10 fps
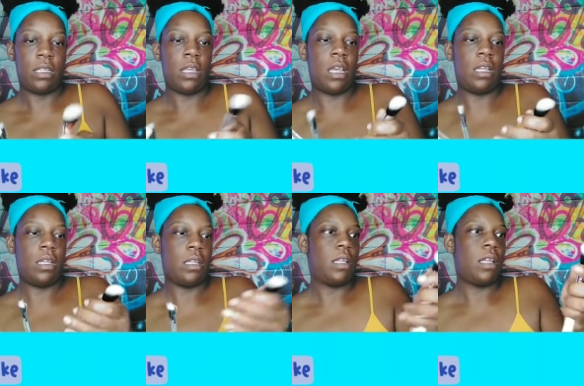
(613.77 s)
Yeah.
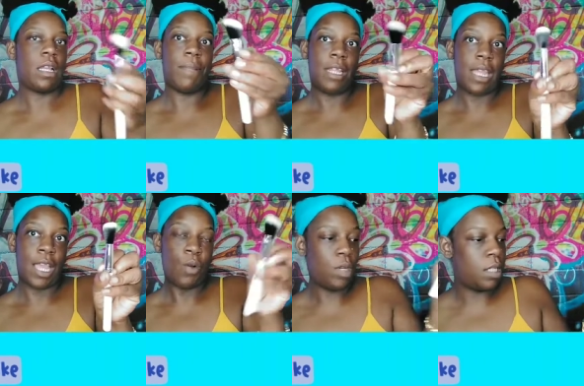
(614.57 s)
Another
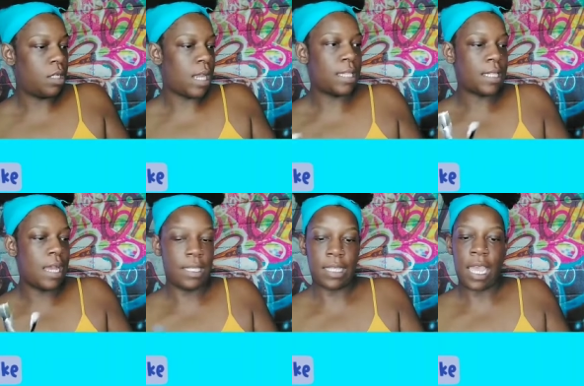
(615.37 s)
angle, one little nice
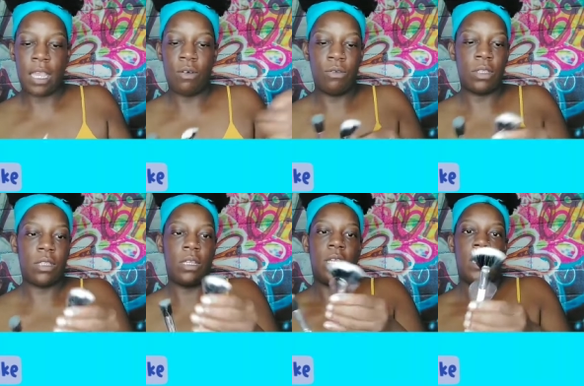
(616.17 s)
size
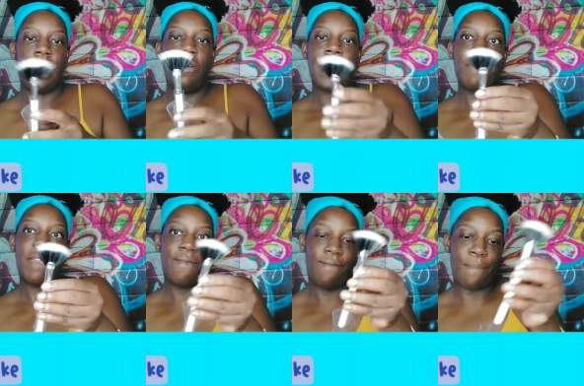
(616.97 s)
angles. Oh, I got me
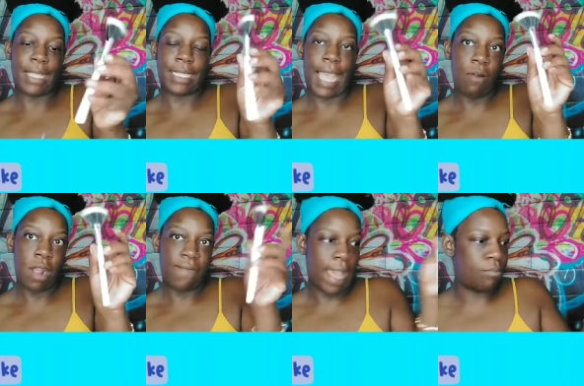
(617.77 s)
a
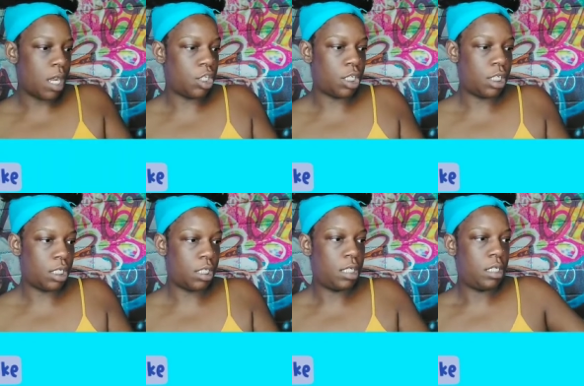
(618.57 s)
mascara fan brush.
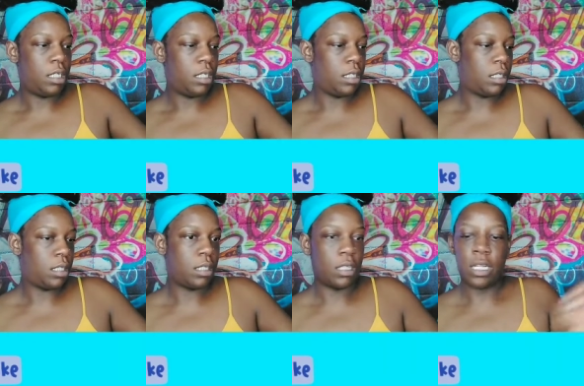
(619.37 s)

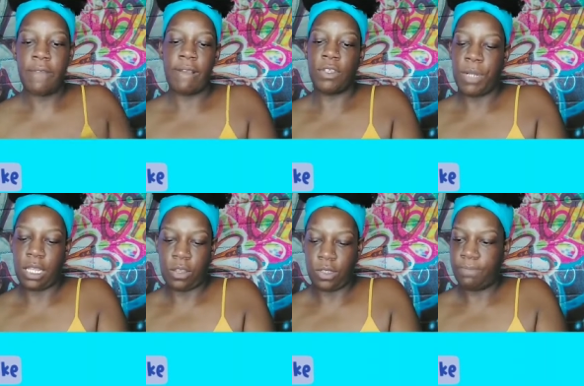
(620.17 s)
I never have too many
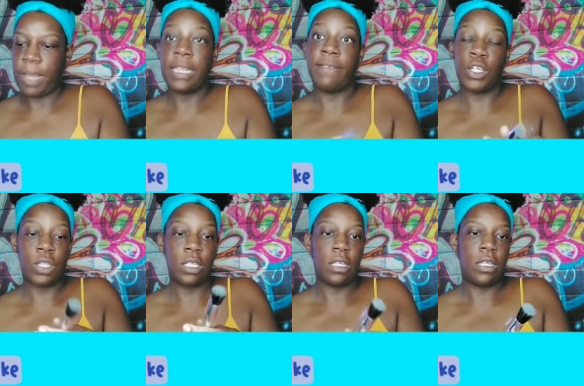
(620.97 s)
of those. I love those.
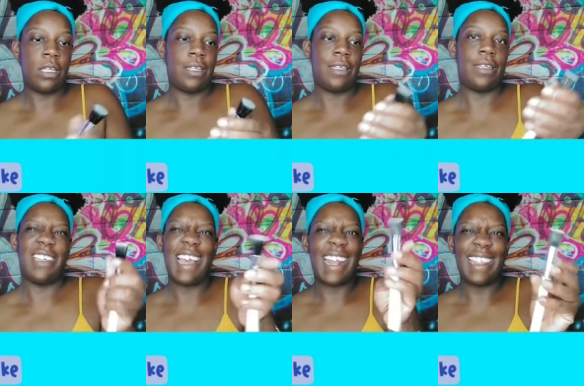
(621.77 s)

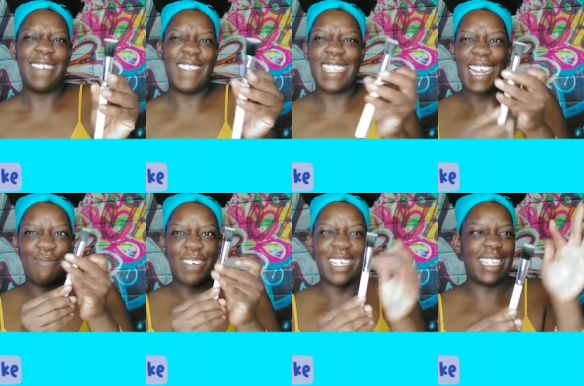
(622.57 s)
And I like these kind
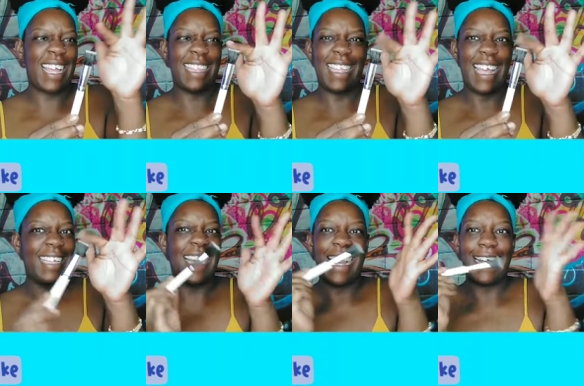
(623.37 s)
of brushes. I,
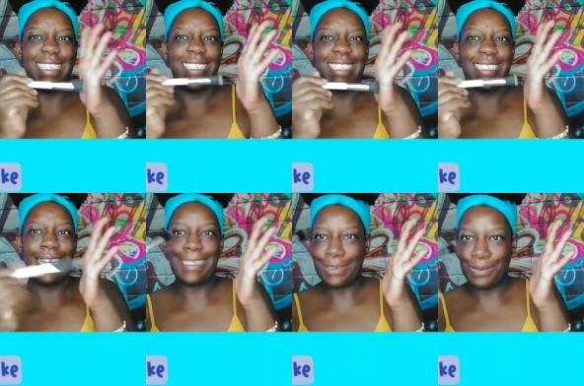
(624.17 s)
I just,
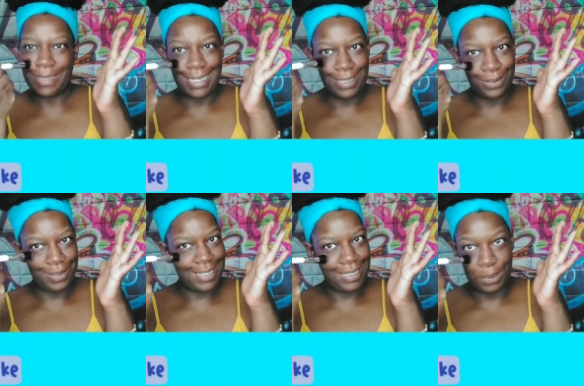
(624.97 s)
I do, I do,
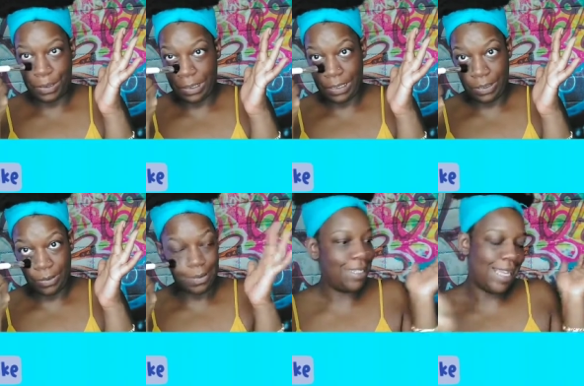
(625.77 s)
I do, I do,
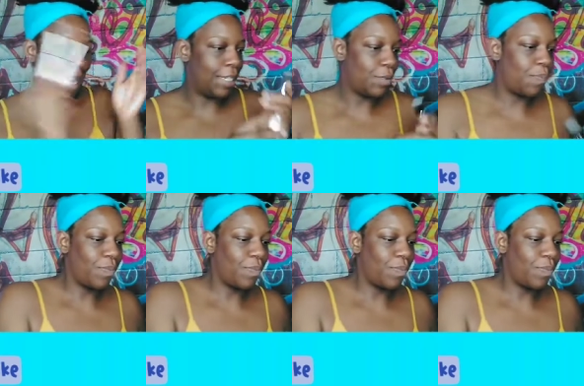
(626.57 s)
I do.